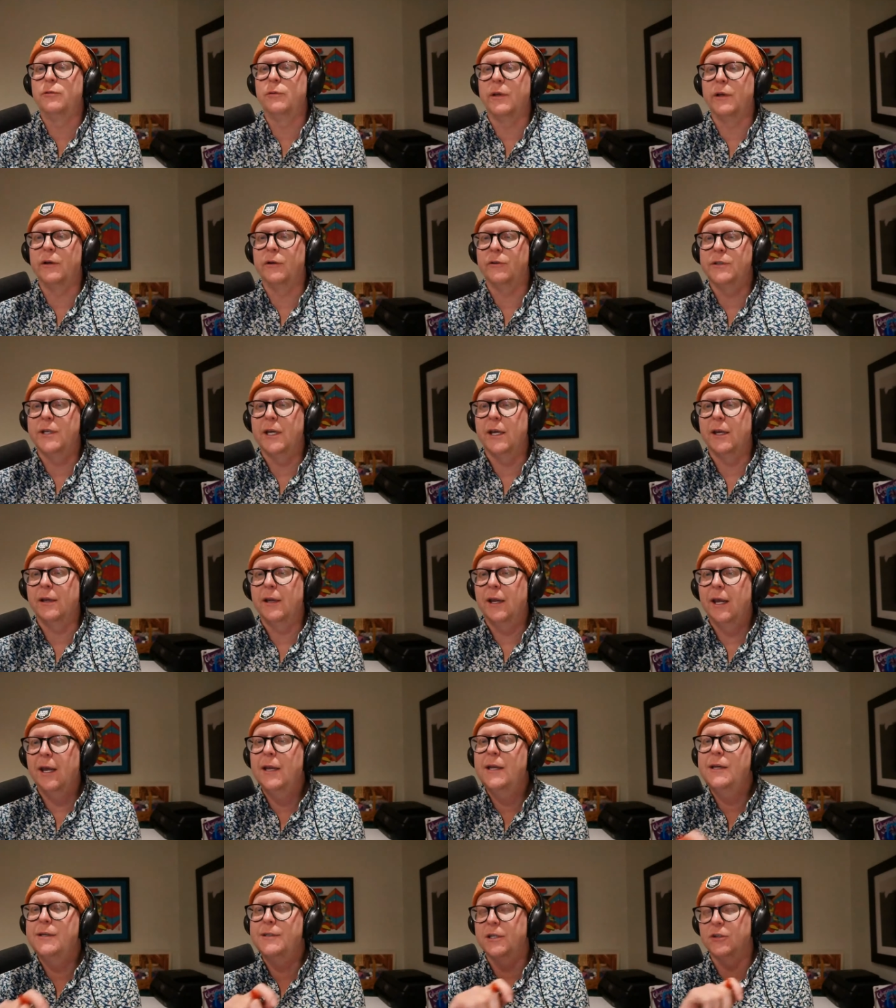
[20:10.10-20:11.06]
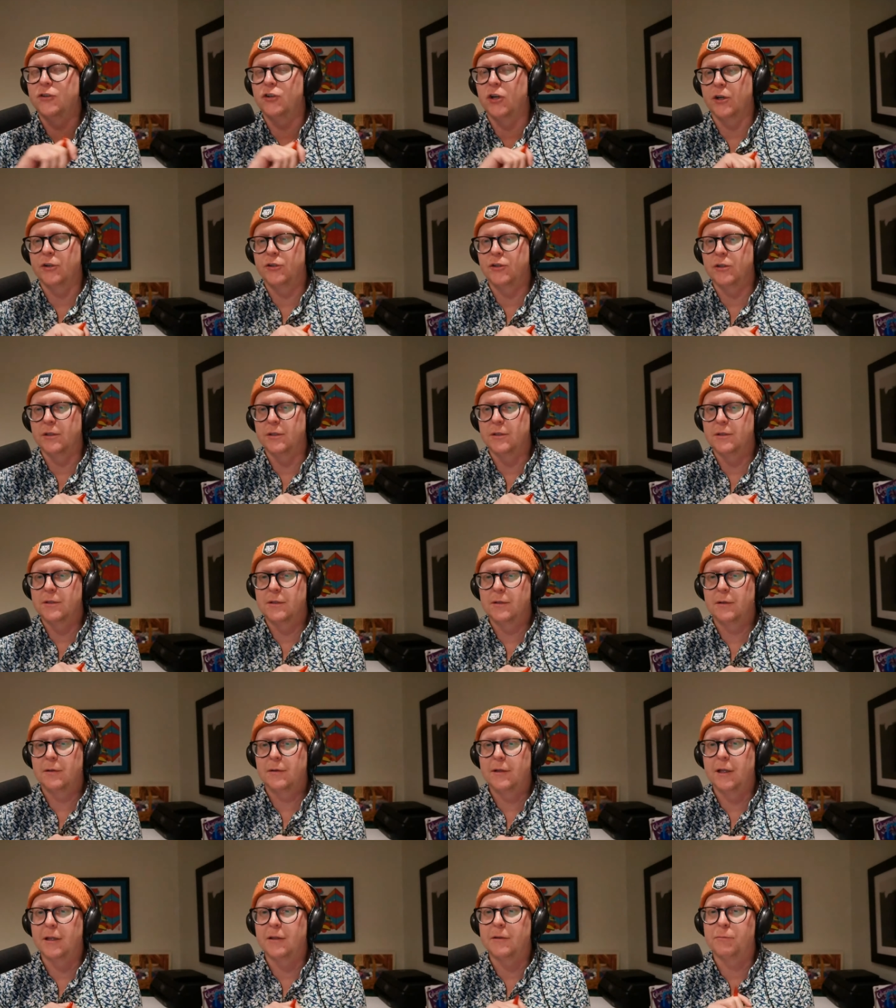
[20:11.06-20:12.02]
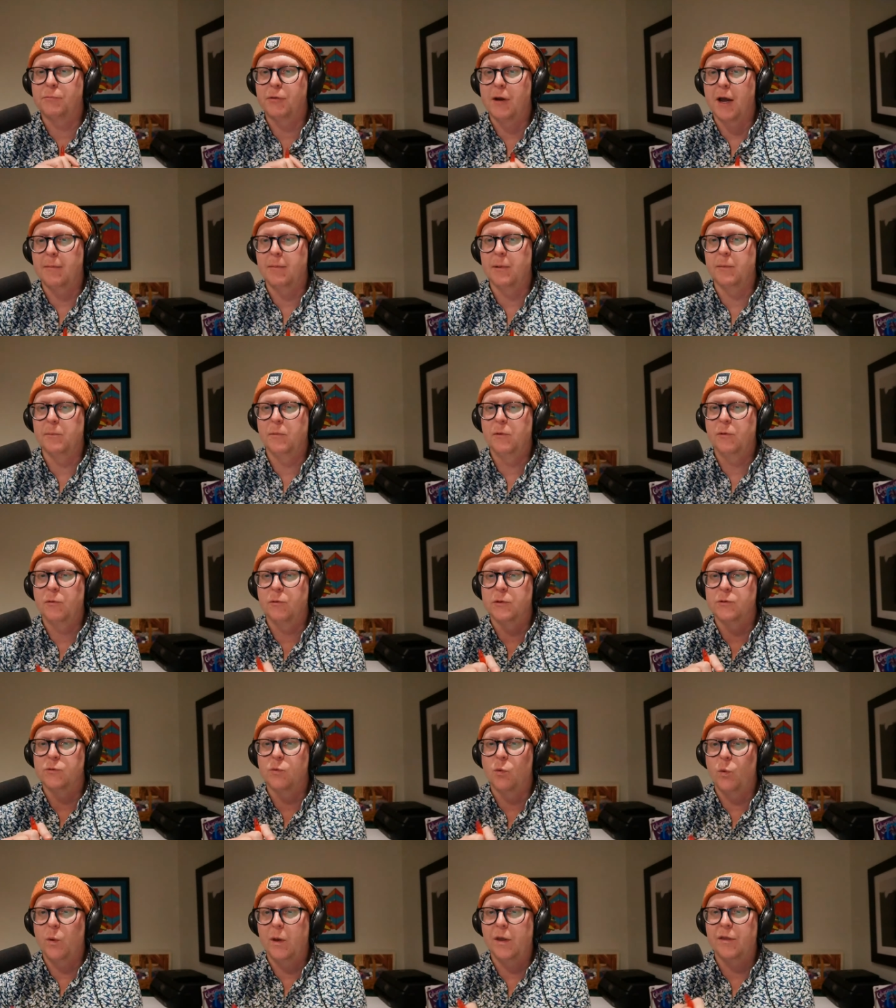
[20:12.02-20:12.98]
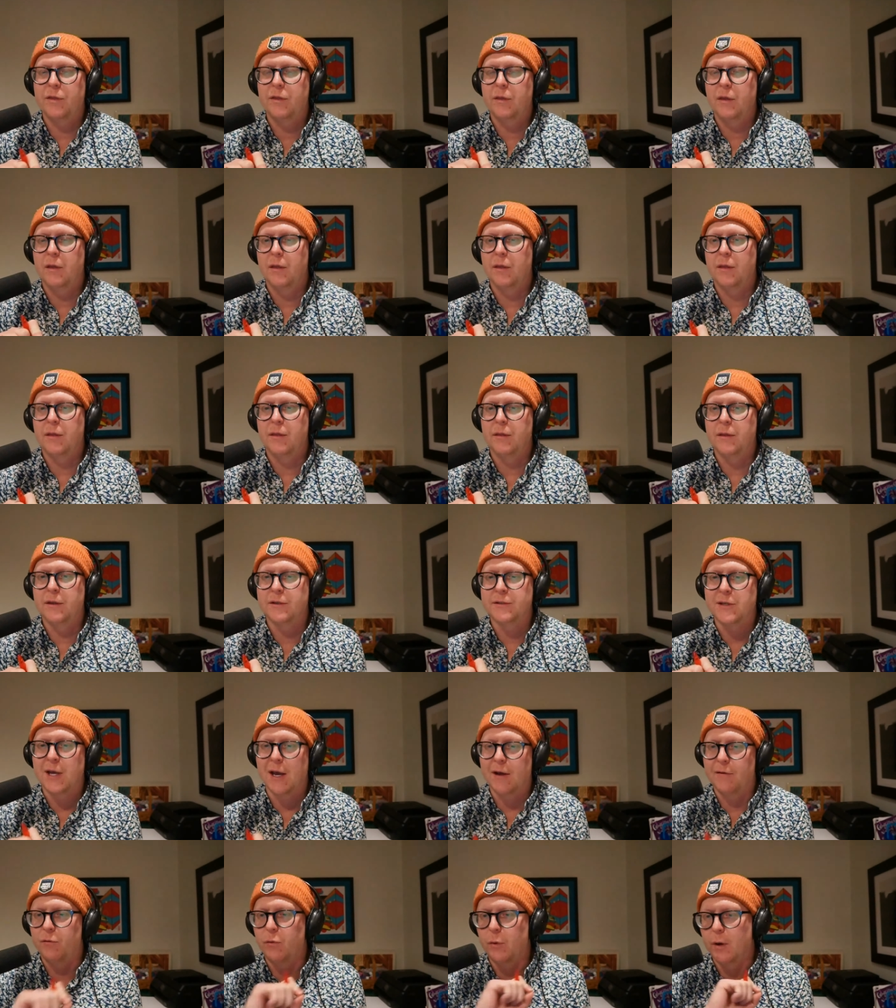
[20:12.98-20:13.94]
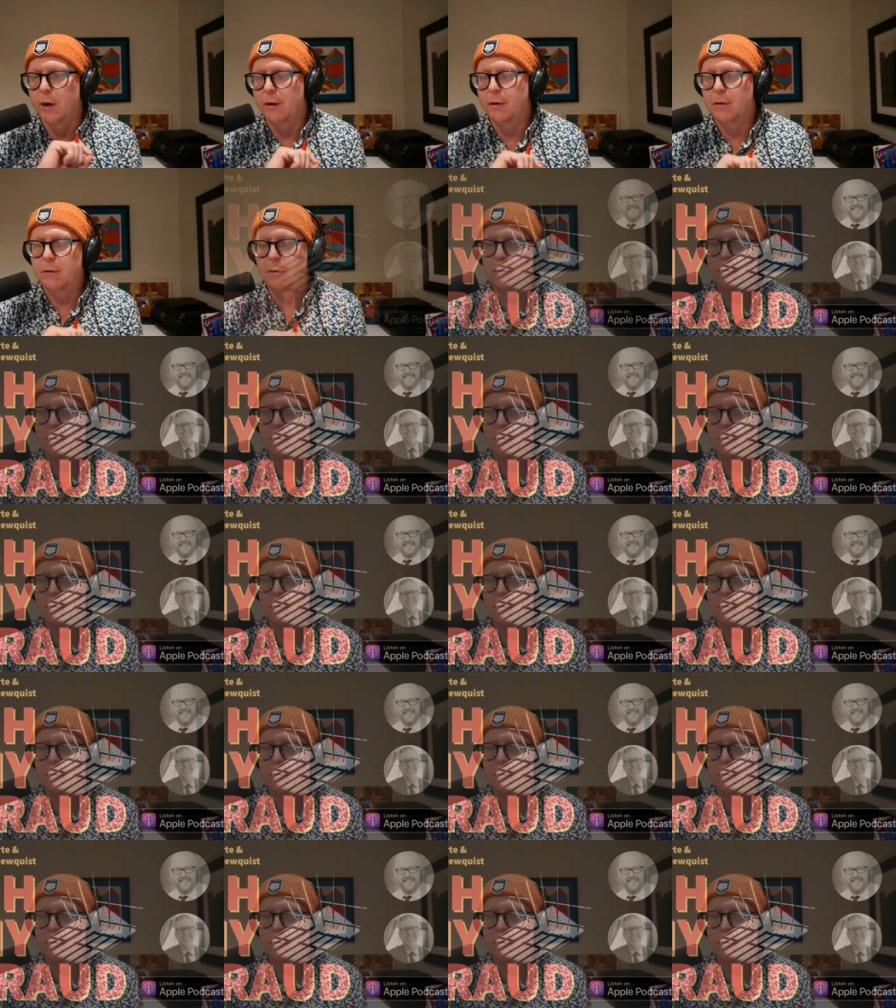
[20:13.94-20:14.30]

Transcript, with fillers: to entertain any suggestions that the problem was with the software.